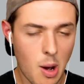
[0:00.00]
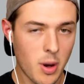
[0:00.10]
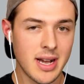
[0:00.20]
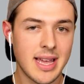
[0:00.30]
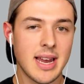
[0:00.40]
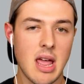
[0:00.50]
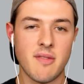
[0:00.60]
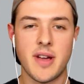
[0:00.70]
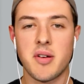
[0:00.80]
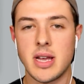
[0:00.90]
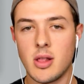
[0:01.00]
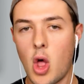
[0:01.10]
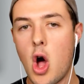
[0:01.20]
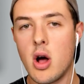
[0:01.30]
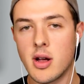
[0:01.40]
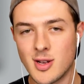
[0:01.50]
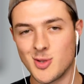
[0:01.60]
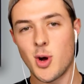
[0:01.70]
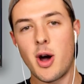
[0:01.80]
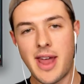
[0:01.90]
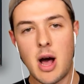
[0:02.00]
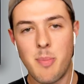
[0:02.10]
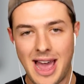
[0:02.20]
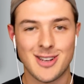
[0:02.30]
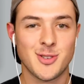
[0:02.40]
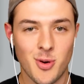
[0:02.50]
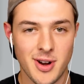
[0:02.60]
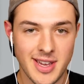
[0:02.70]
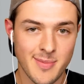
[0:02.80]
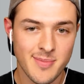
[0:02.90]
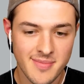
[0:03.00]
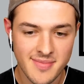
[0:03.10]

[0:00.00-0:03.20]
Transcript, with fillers: that we're gonna get a very long, drawn out backstory.